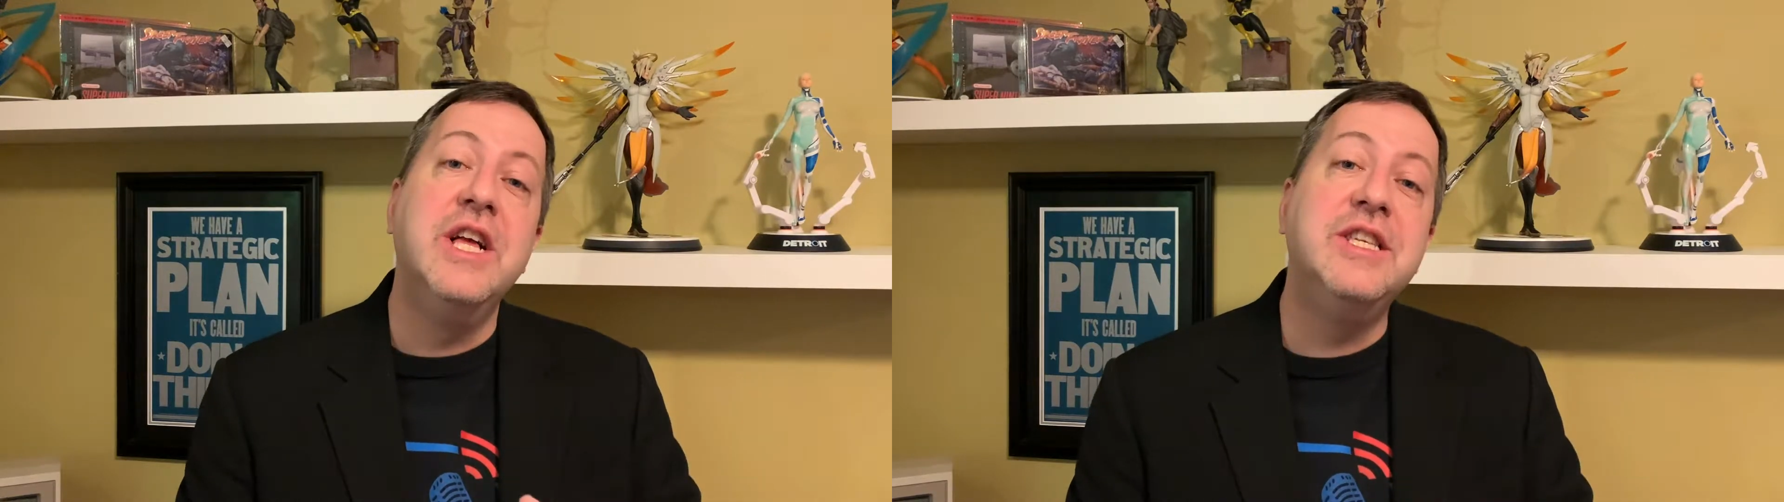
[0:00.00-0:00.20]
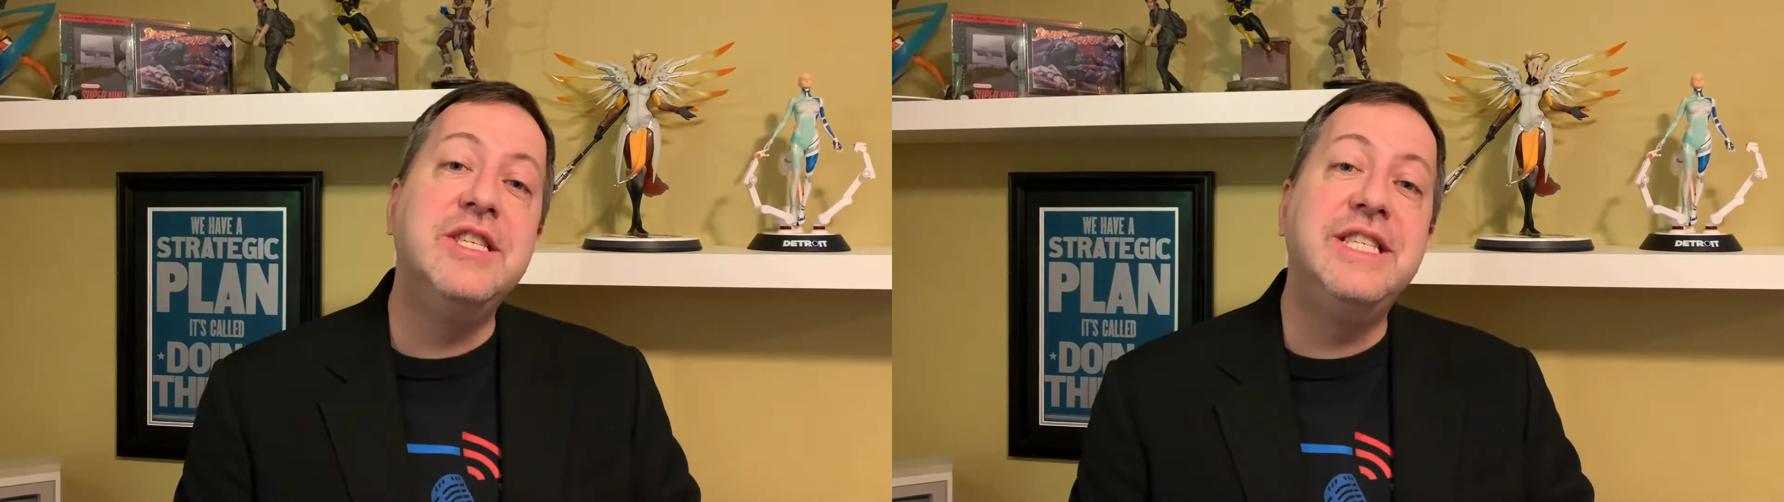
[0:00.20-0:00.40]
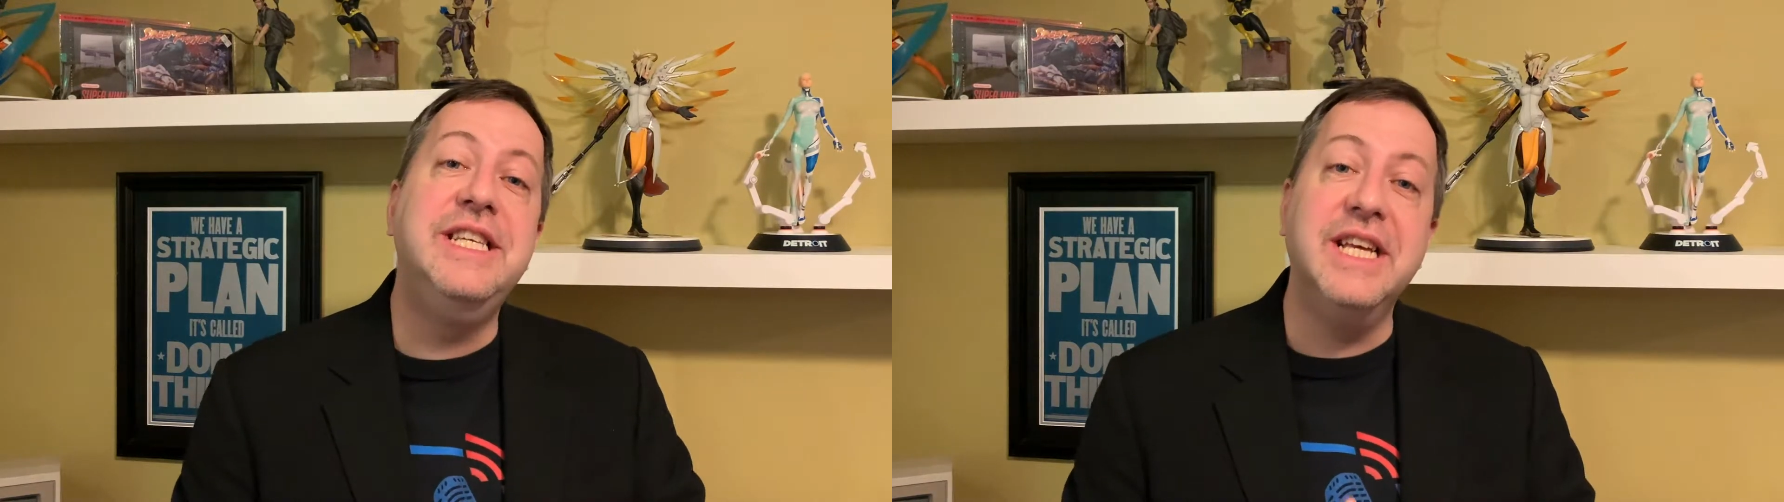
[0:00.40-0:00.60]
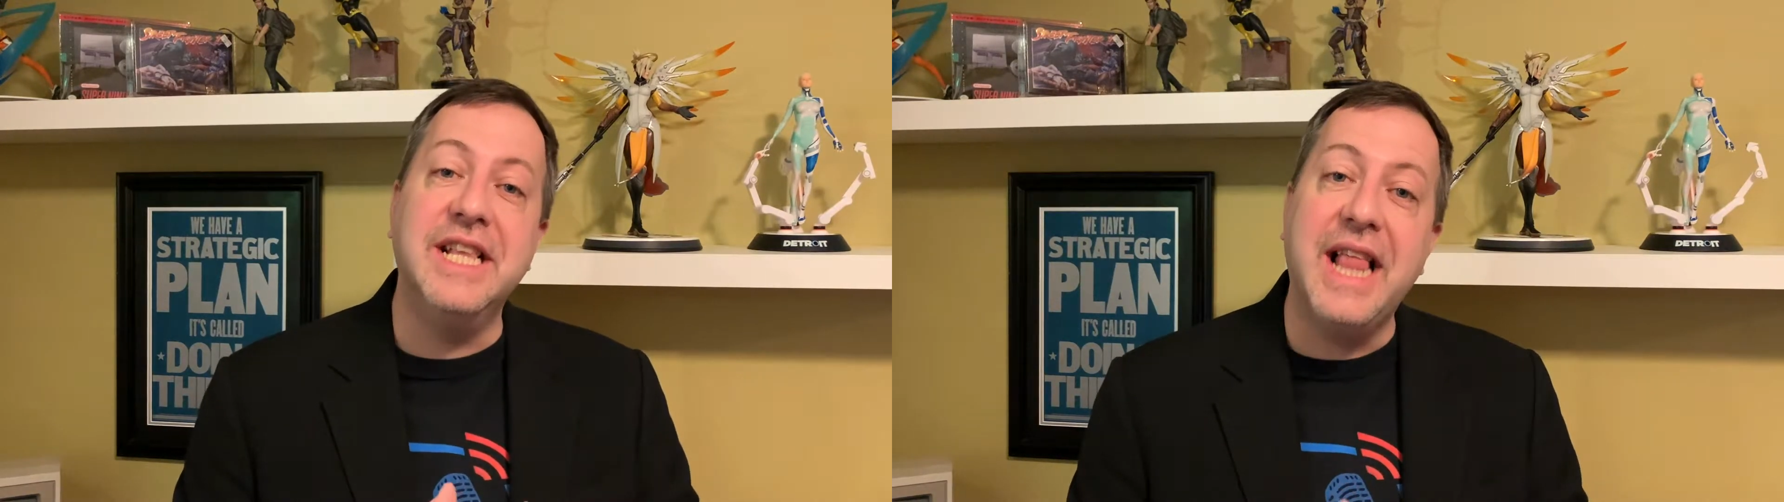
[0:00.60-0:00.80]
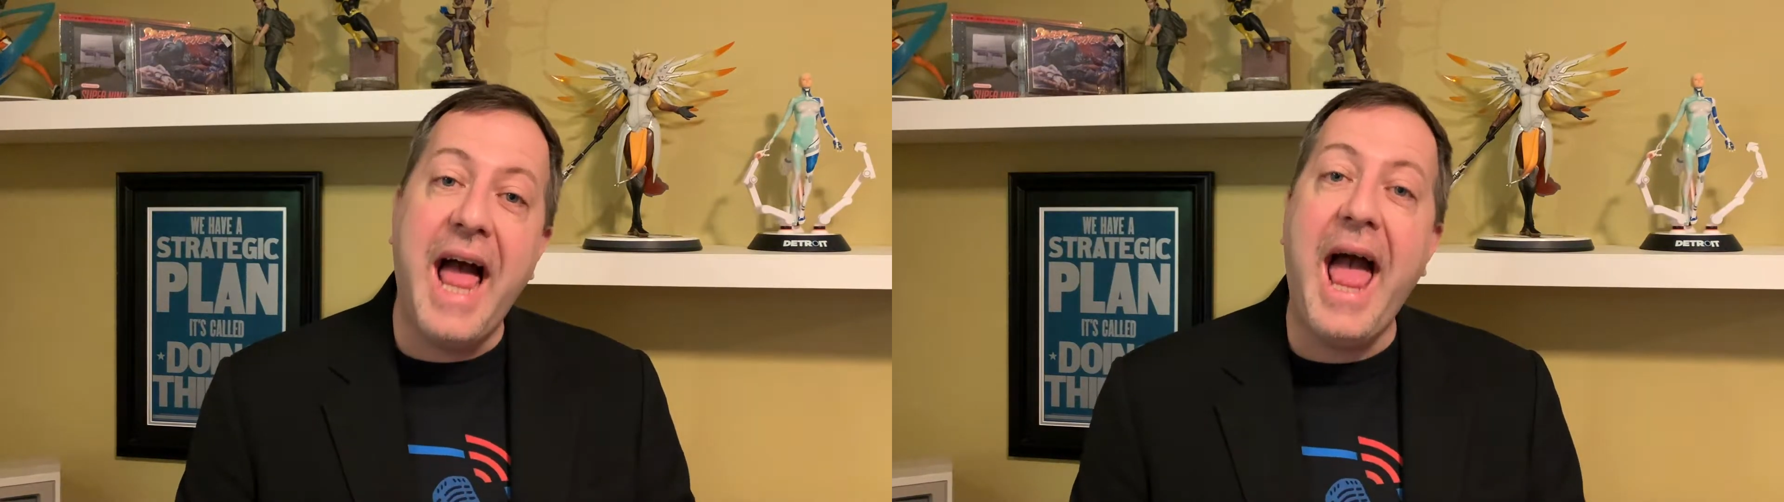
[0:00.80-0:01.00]

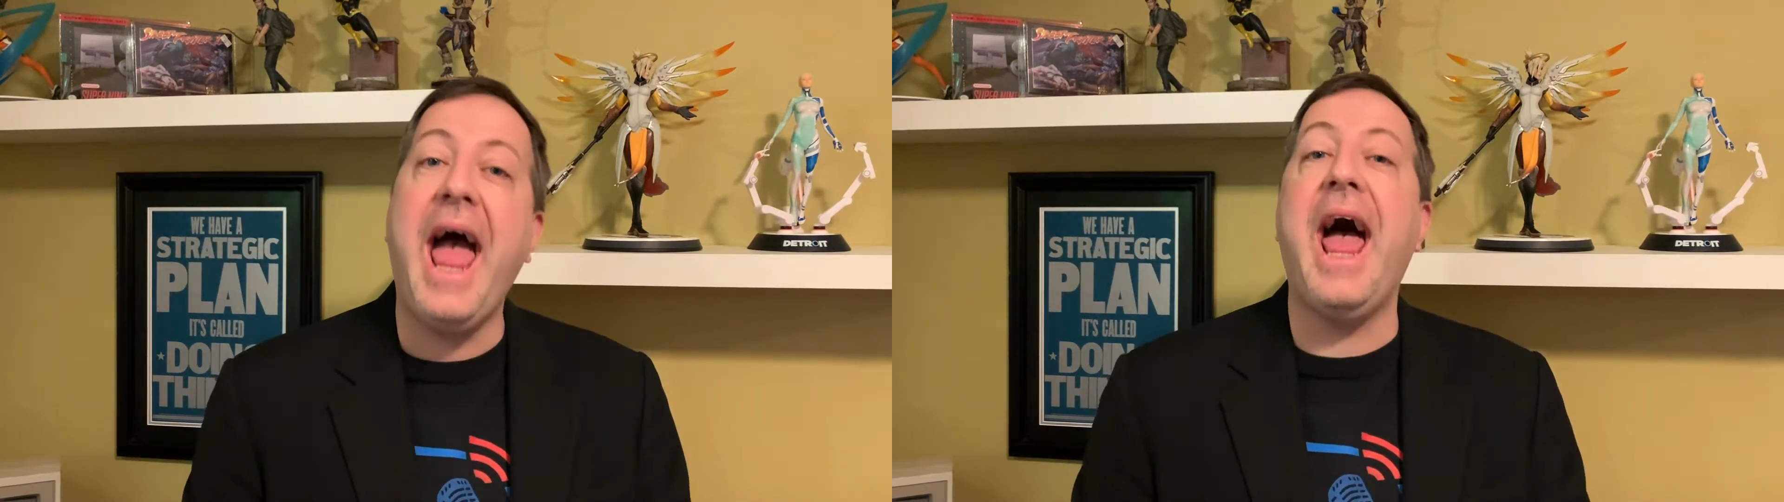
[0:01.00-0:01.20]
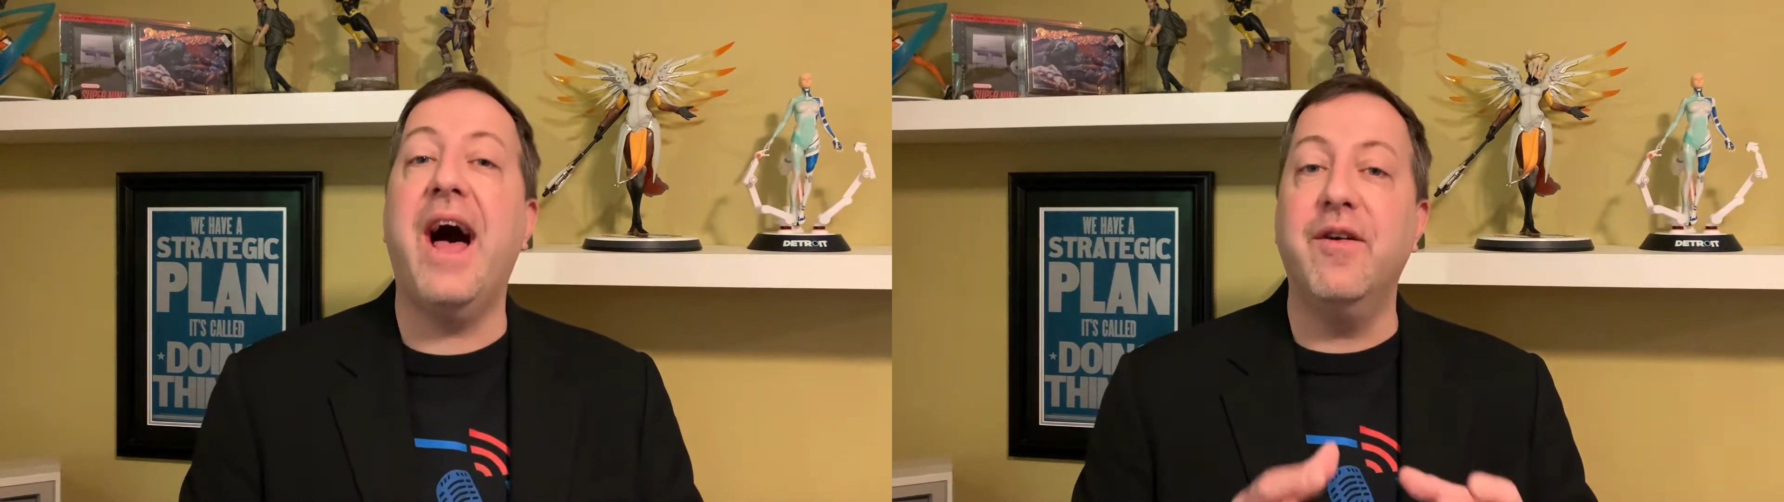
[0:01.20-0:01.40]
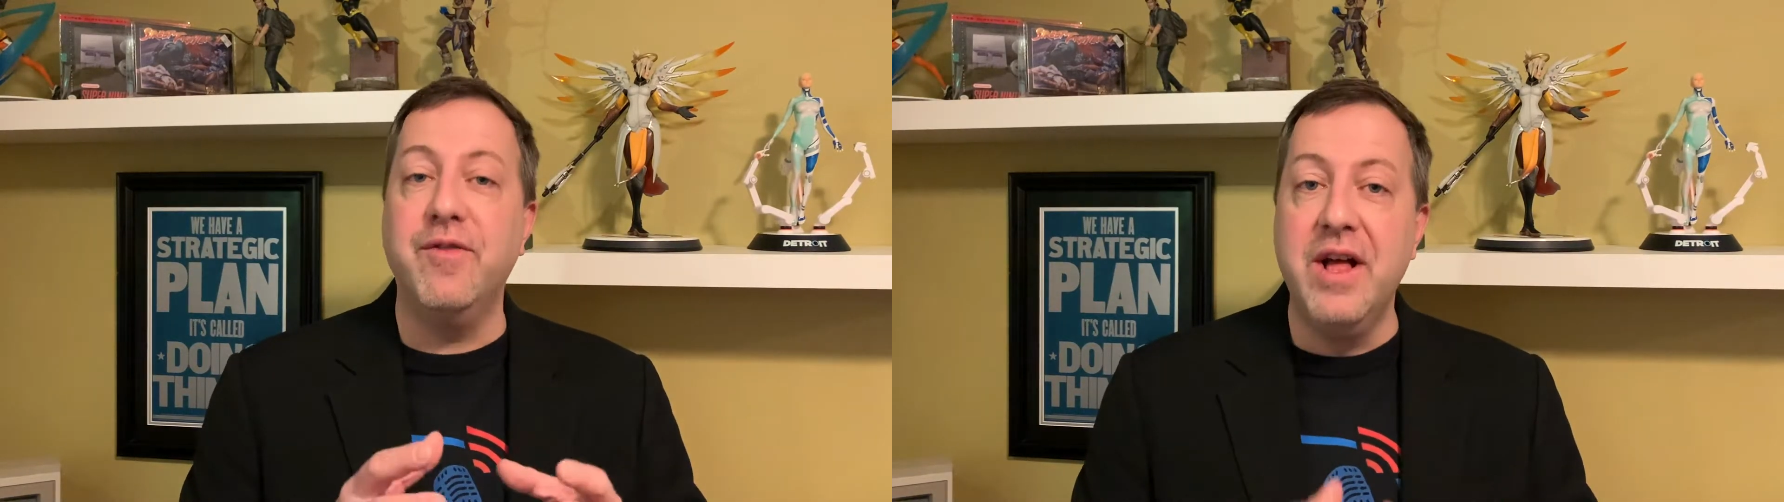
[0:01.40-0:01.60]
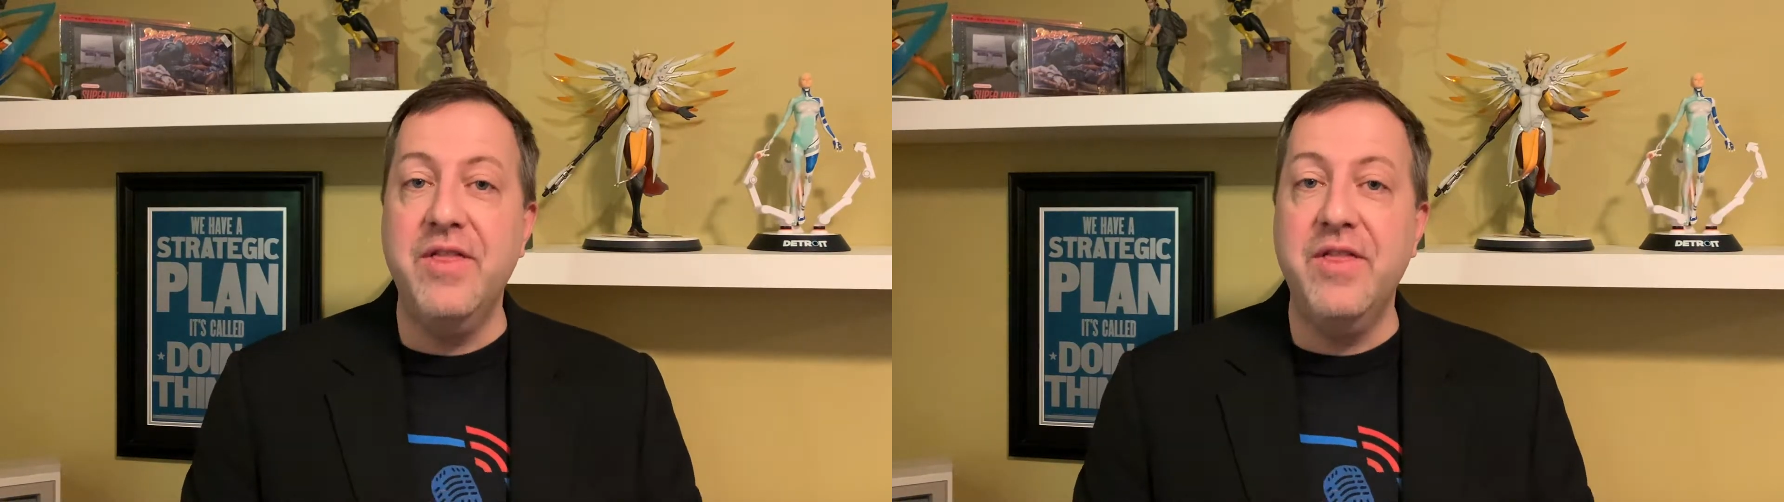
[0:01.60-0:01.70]
still have